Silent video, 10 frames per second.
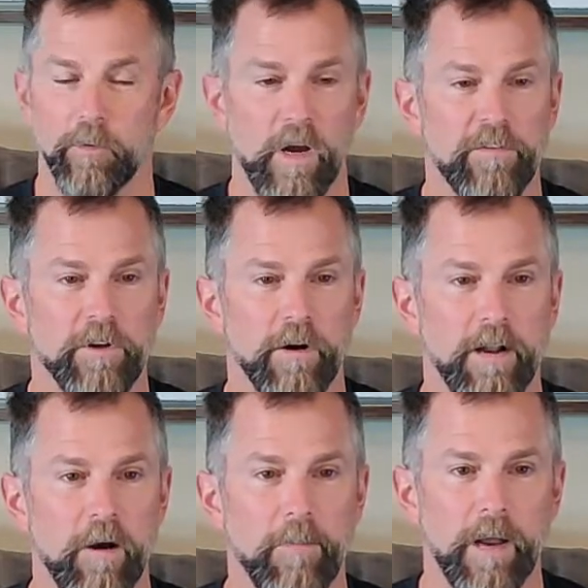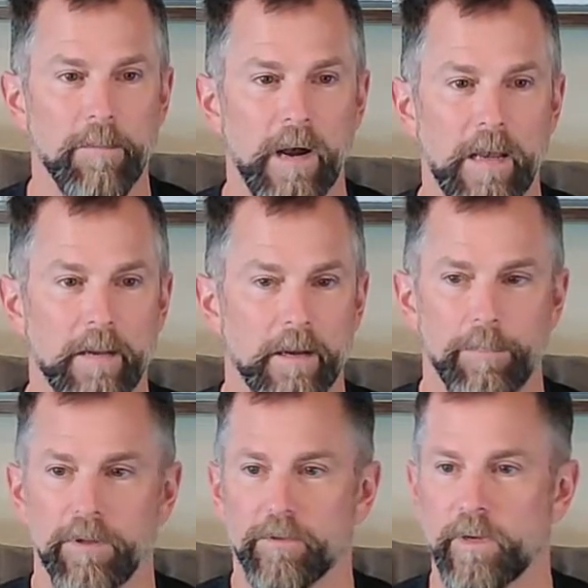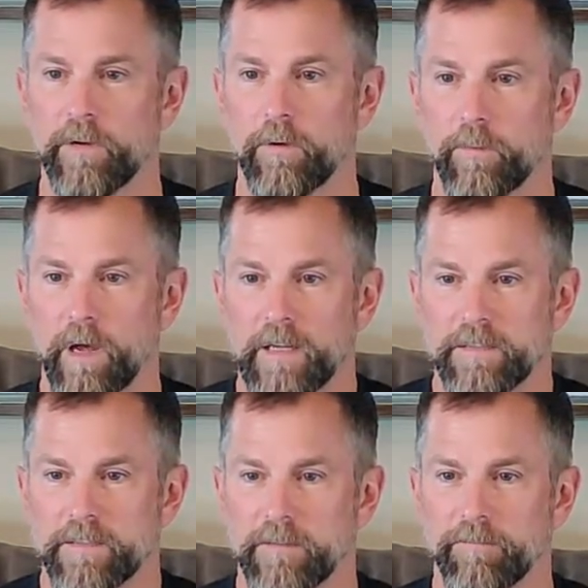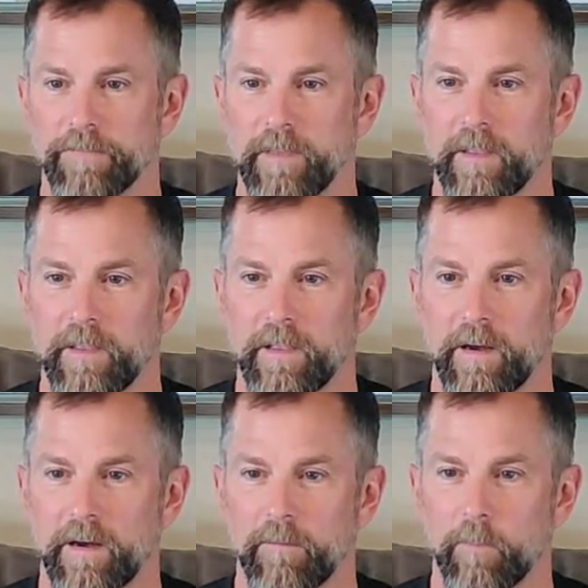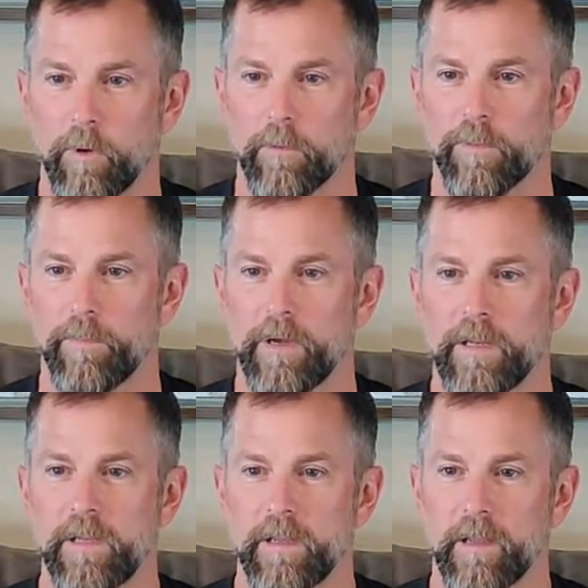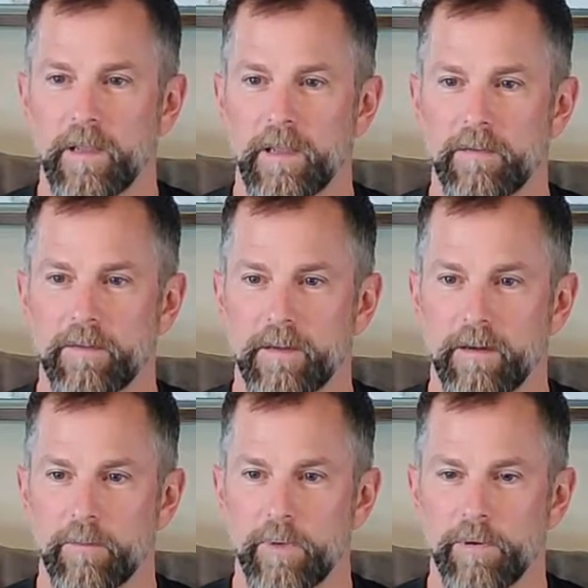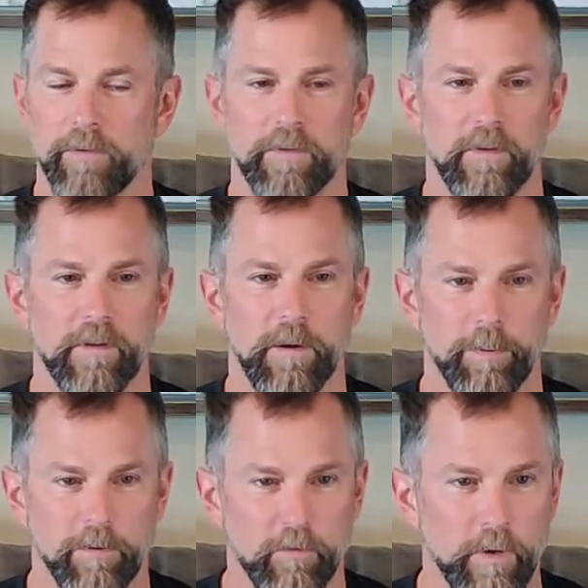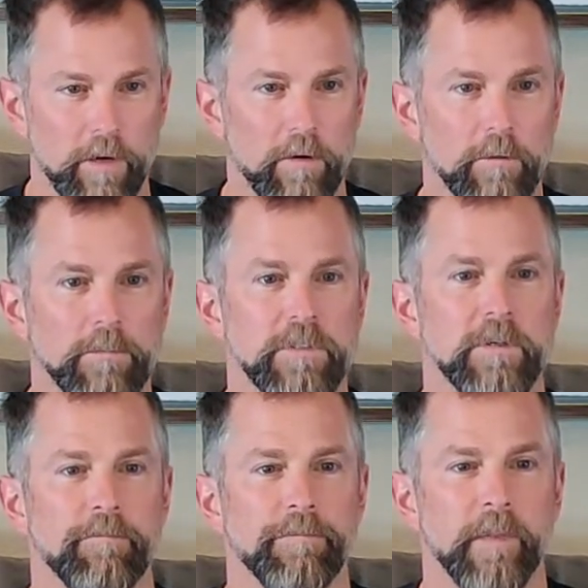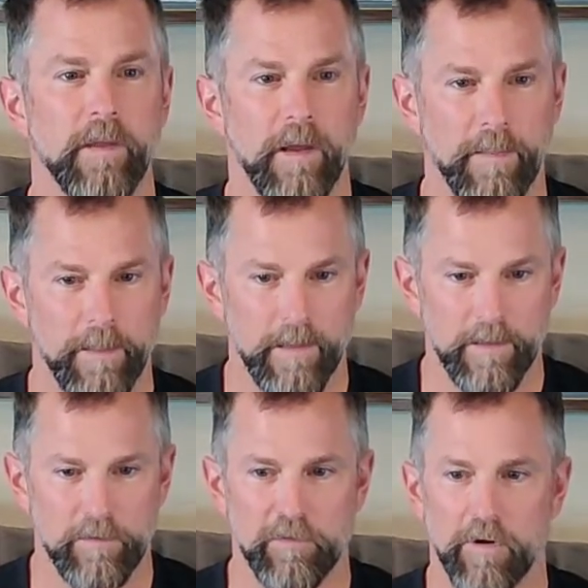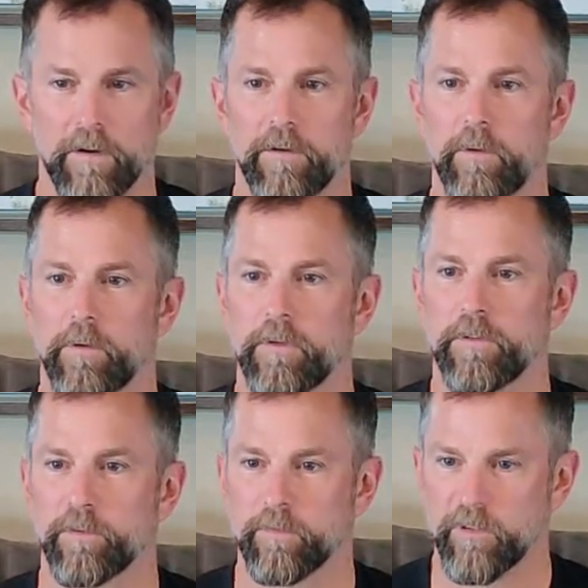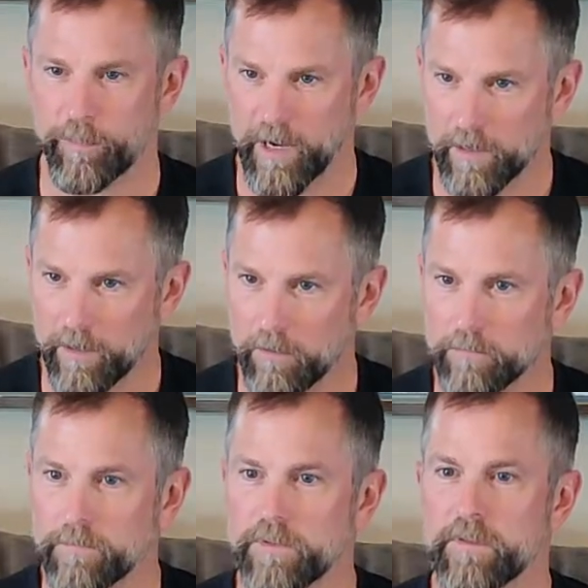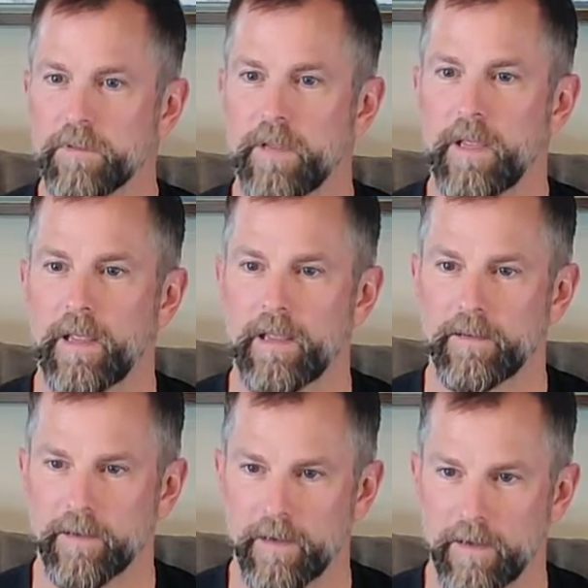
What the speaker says: so I started out by buying a couple of twin home lots and worked with a buddy, and we built a couple of twin homes, and then started doing some spec homes and